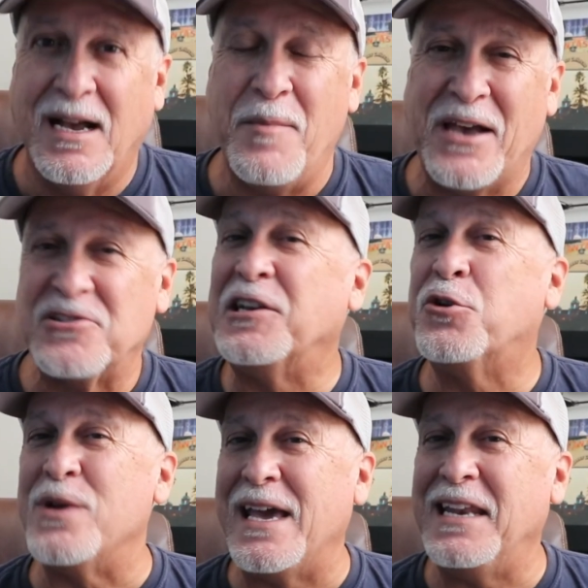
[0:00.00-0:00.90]
I'm actually
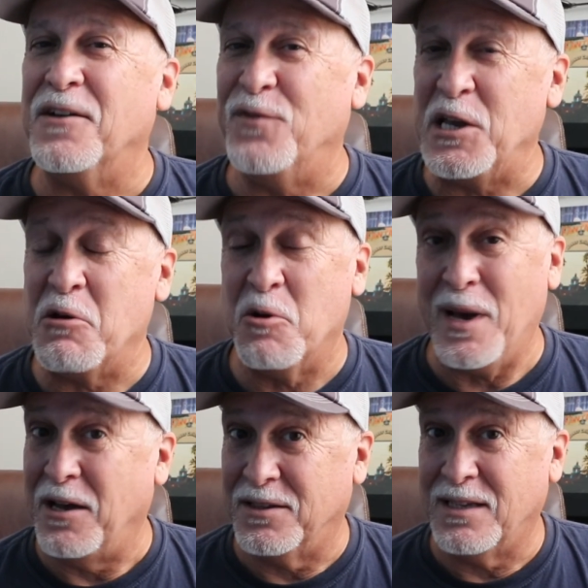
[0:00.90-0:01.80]
creating a video
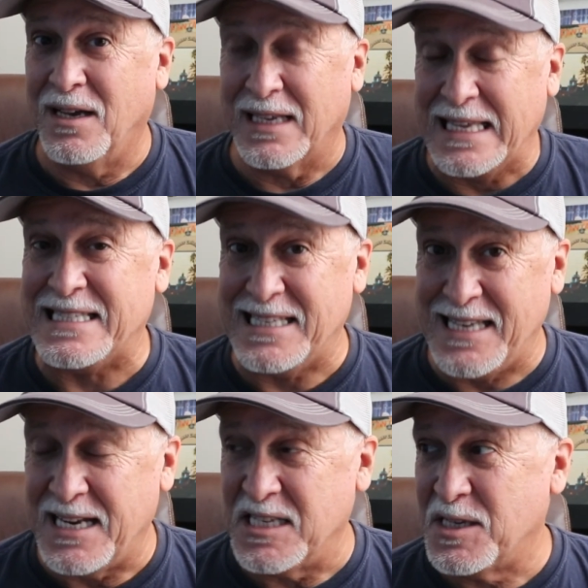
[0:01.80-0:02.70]
about
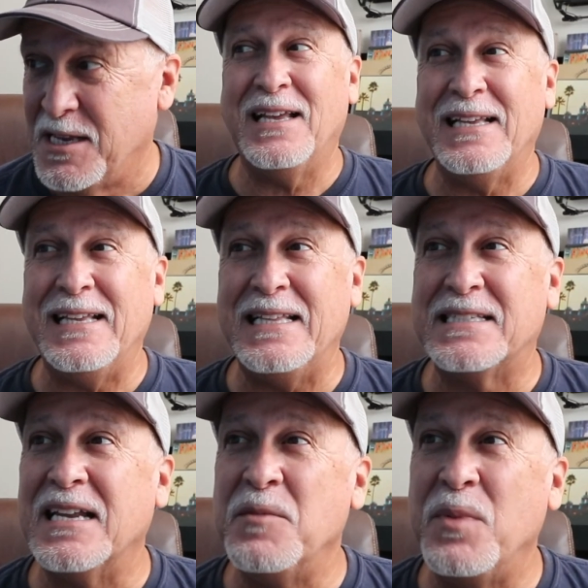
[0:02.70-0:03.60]
quinceañeras.
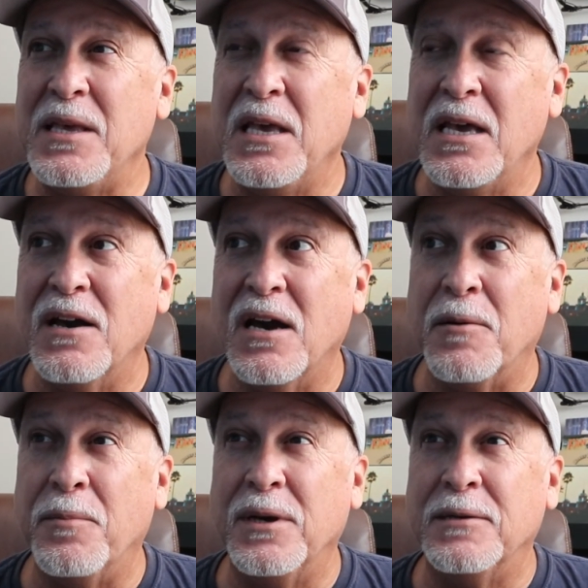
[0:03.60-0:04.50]
It's going to be...
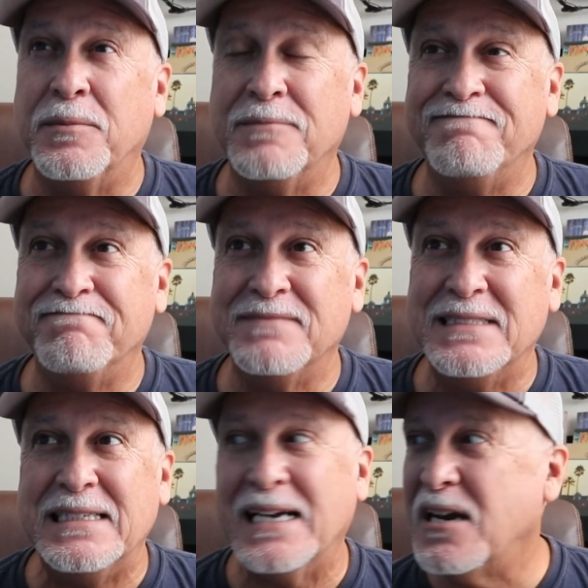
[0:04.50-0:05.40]

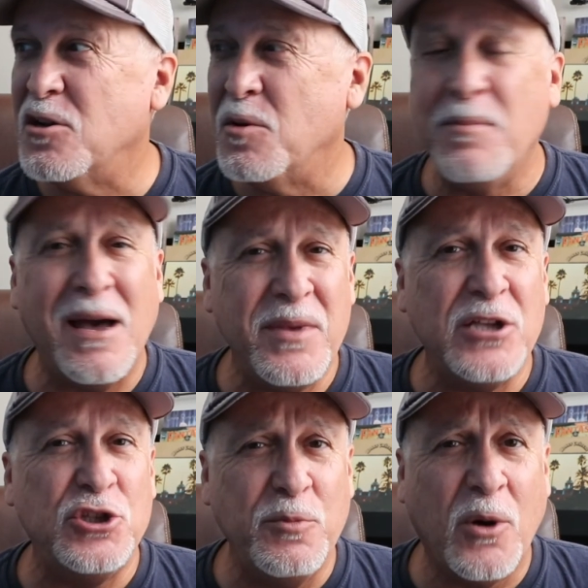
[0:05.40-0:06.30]
I don't know, it might
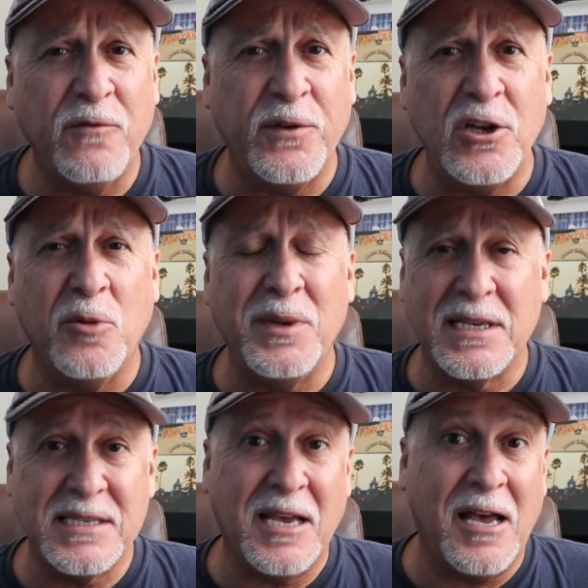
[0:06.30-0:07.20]
be a two-part video
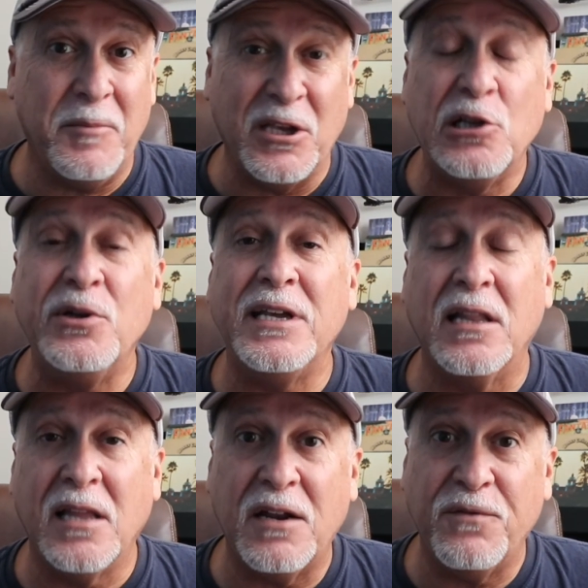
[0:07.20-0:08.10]
because I'm including
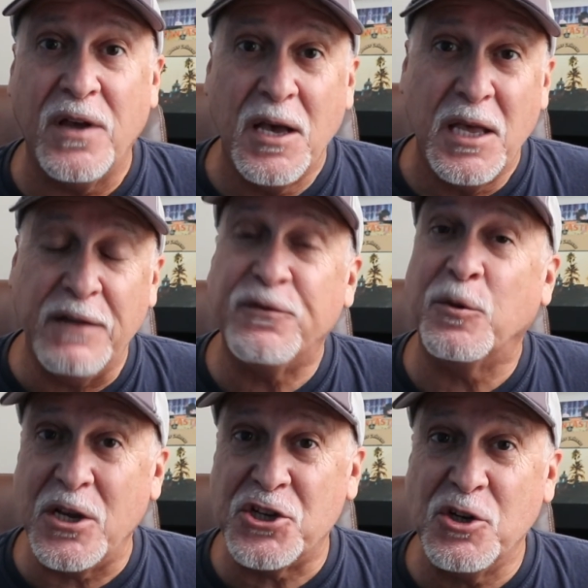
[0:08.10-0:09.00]
a lot of
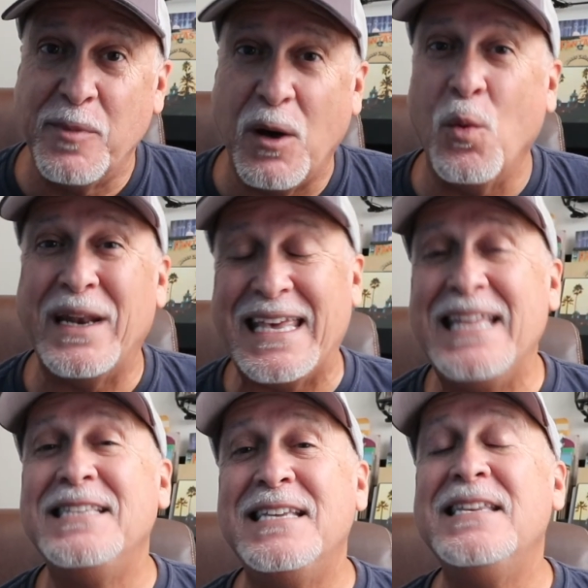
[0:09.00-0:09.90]
information about what a
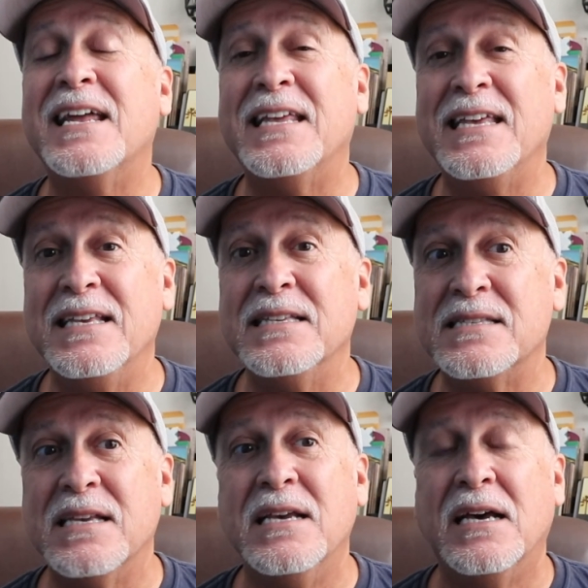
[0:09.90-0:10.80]
quinceañera is.